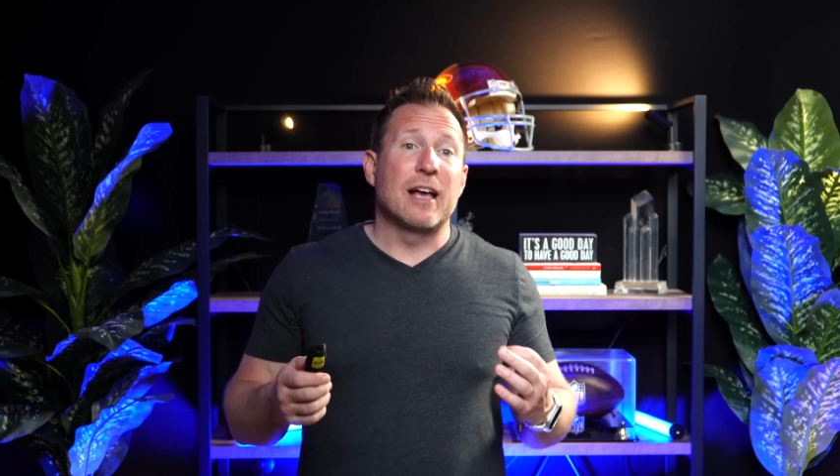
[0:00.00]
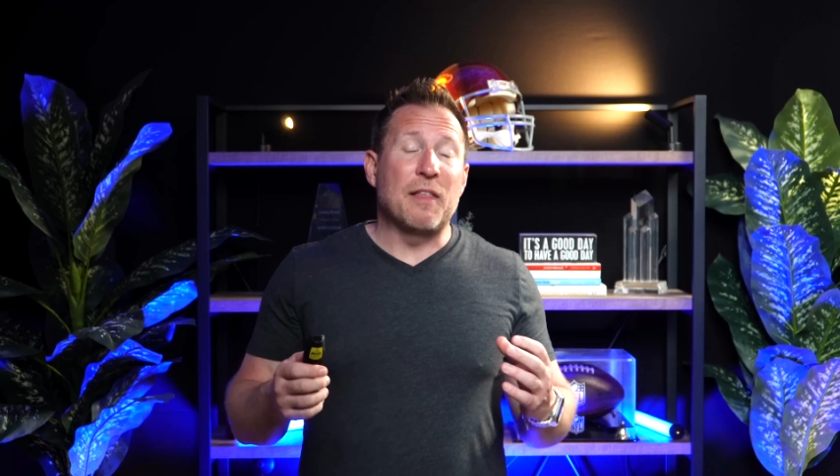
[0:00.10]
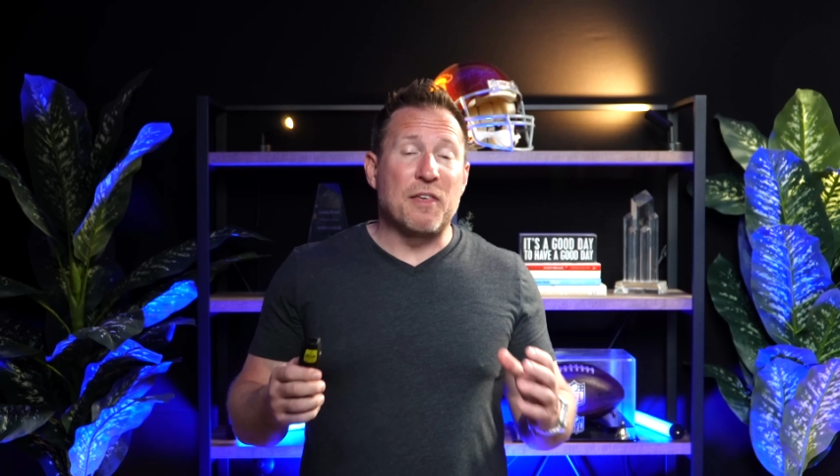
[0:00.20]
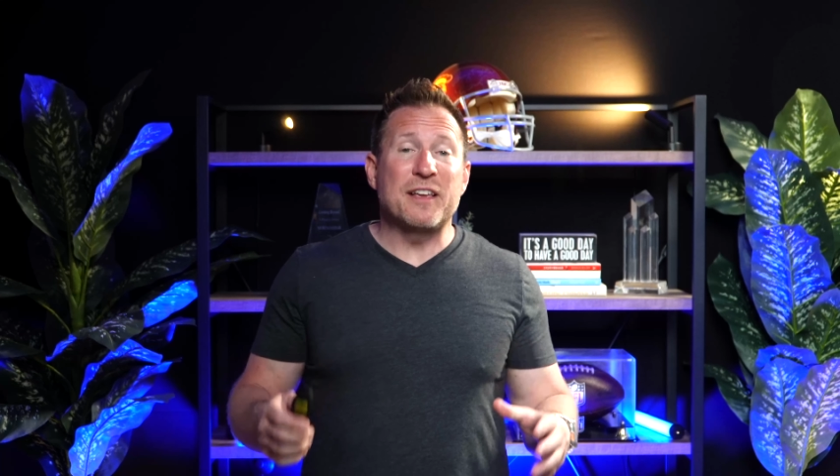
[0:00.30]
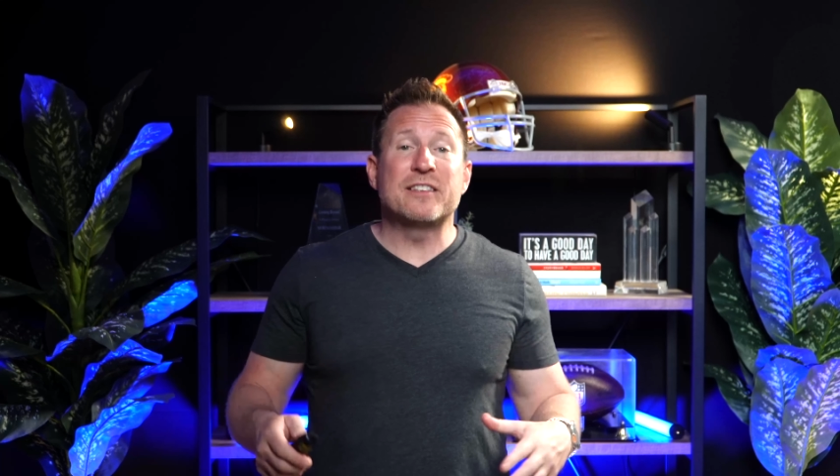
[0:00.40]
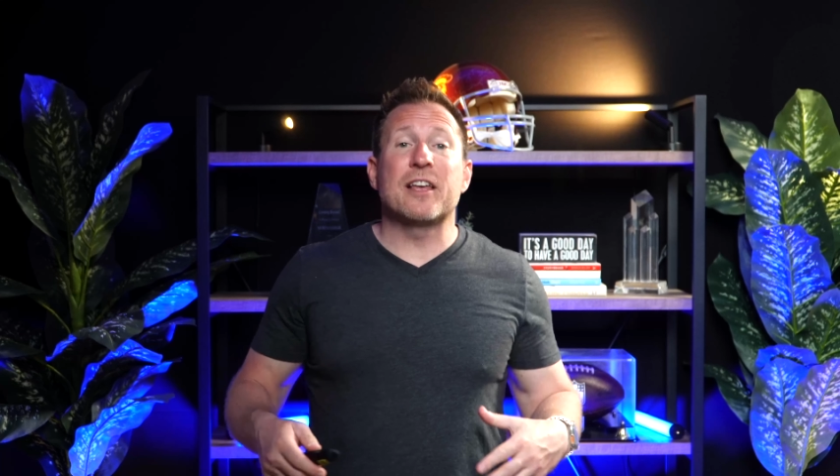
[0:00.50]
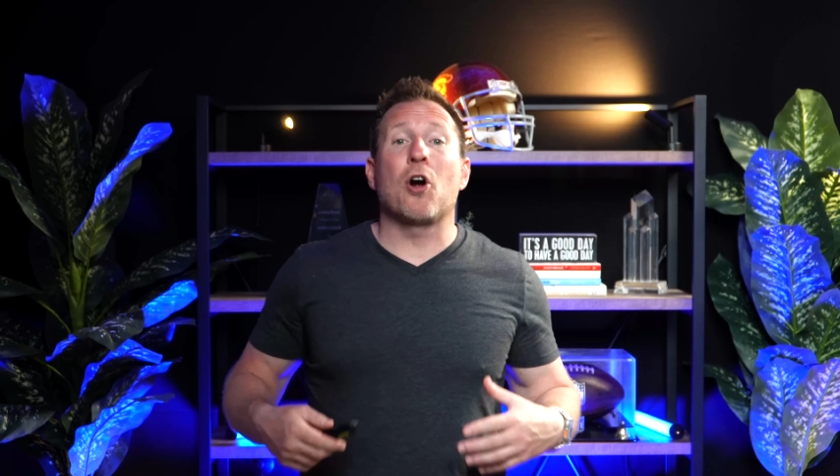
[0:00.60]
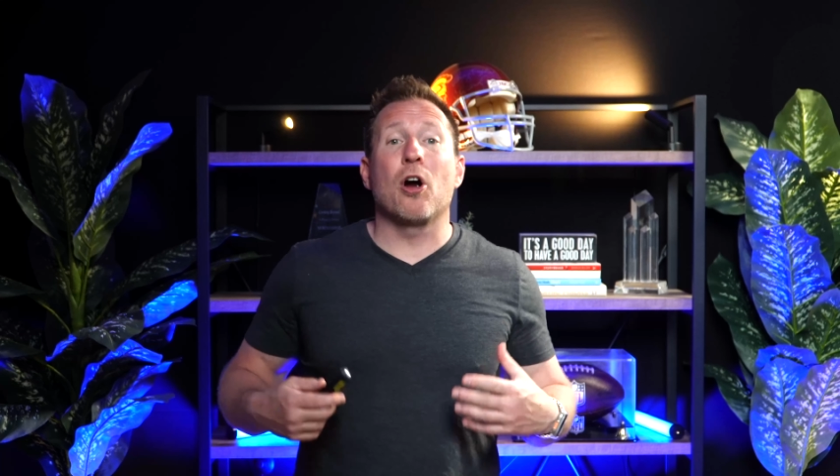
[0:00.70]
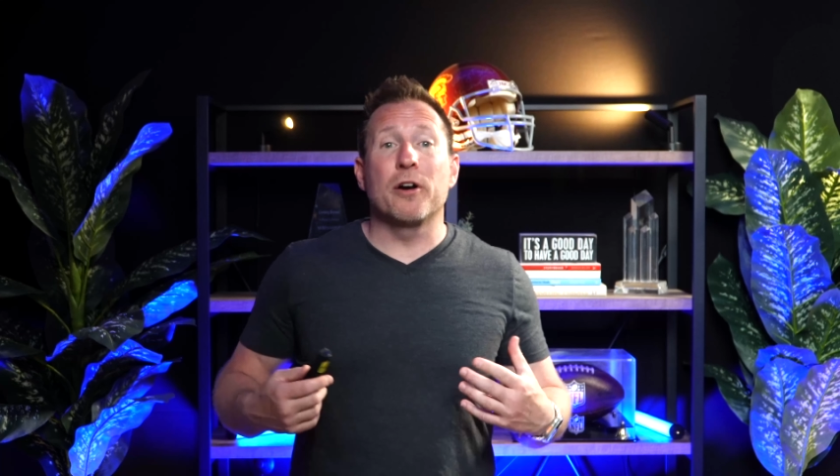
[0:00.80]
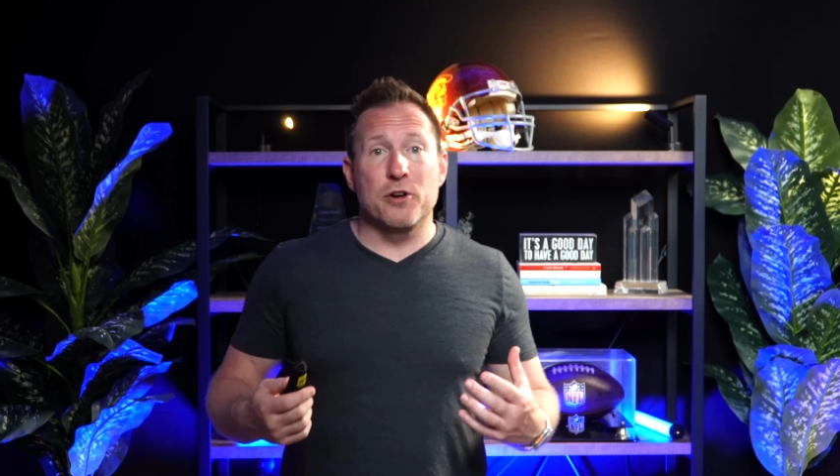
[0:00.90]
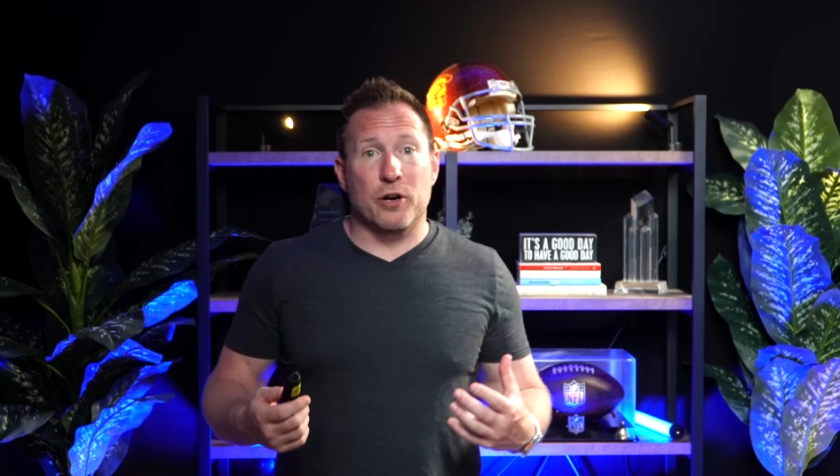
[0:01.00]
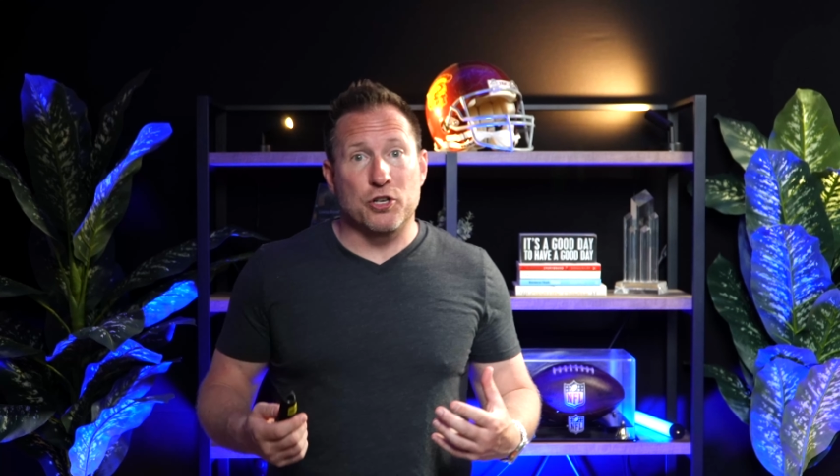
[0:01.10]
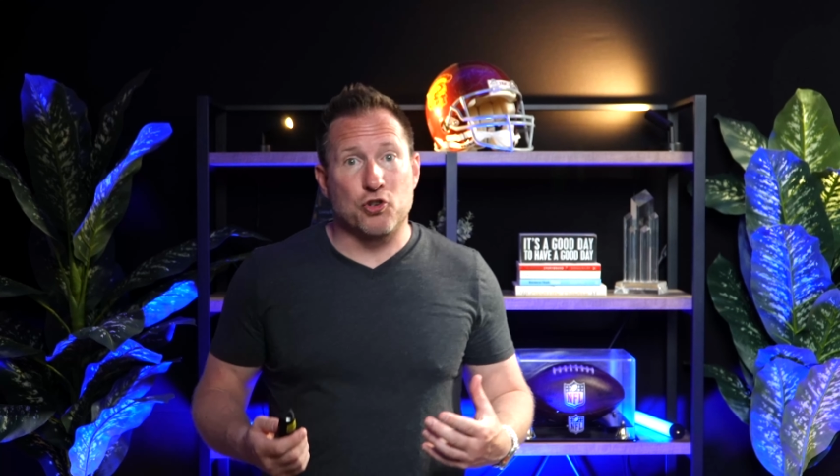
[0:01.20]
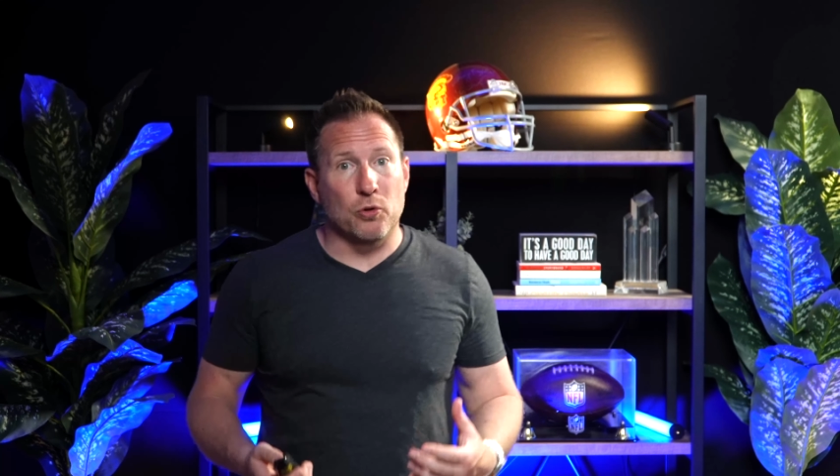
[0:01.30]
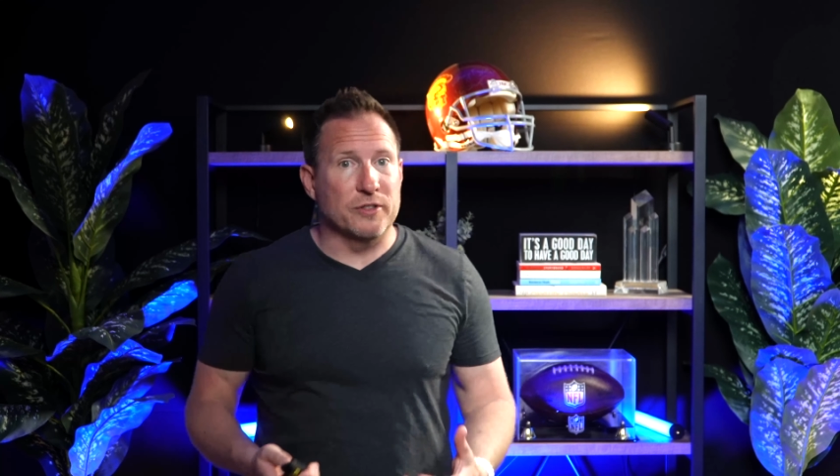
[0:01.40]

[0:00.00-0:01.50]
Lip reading: and the things that are in your control